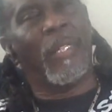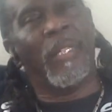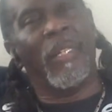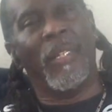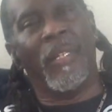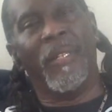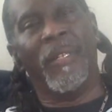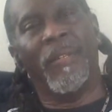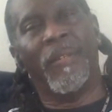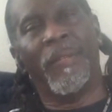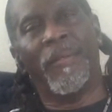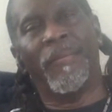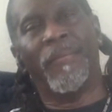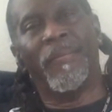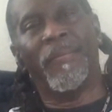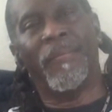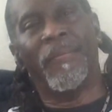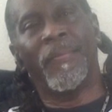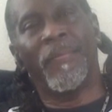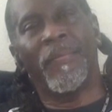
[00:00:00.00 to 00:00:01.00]
is.
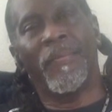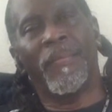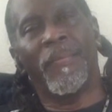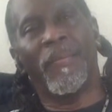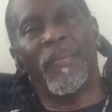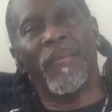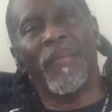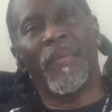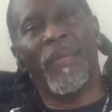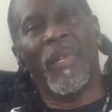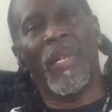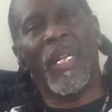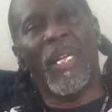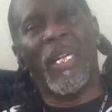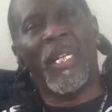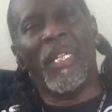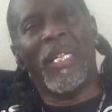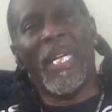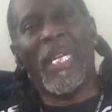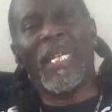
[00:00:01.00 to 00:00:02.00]

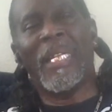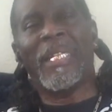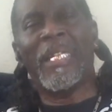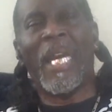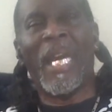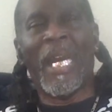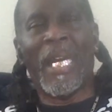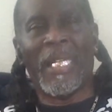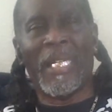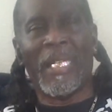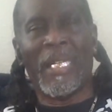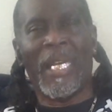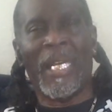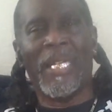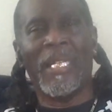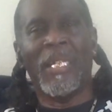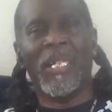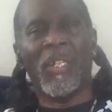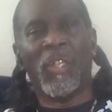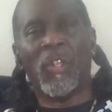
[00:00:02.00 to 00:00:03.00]
They get tired of that.
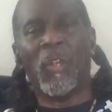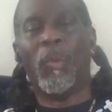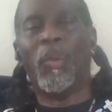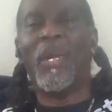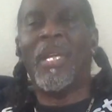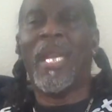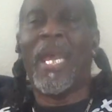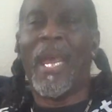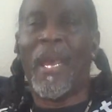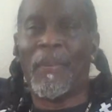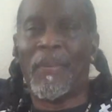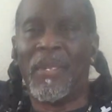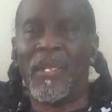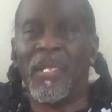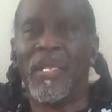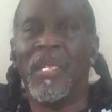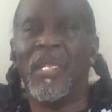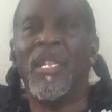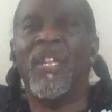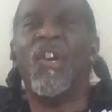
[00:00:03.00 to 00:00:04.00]
So what happened?
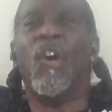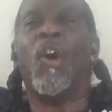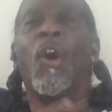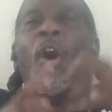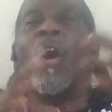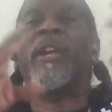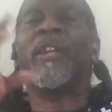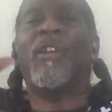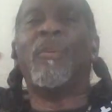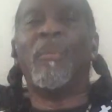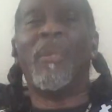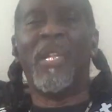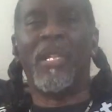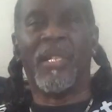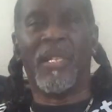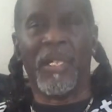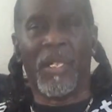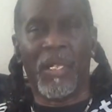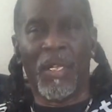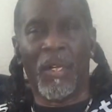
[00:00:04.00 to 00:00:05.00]
Arguments
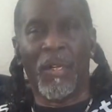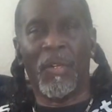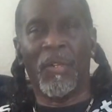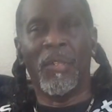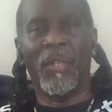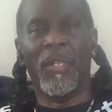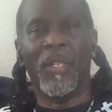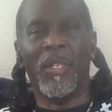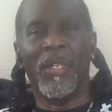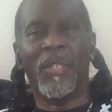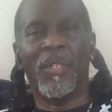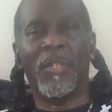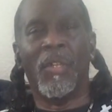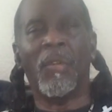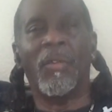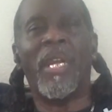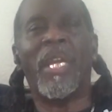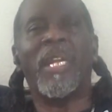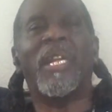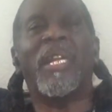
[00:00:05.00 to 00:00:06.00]
occur
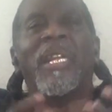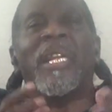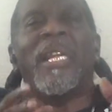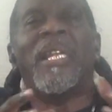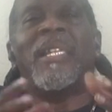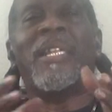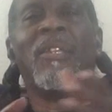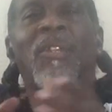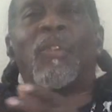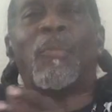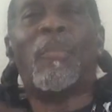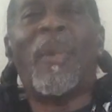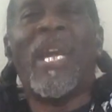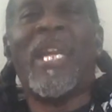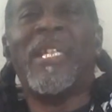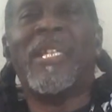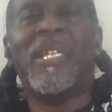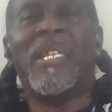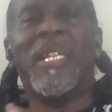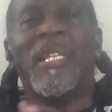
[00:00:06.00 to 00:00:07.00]
so they can get the
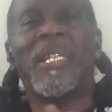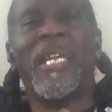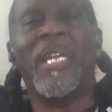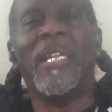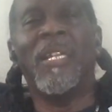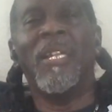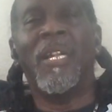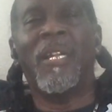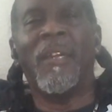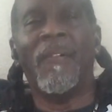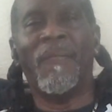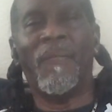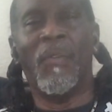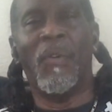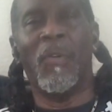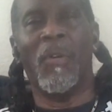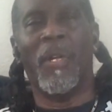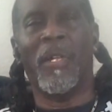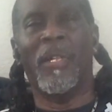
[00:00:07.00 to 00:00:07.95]
space that they're looking for.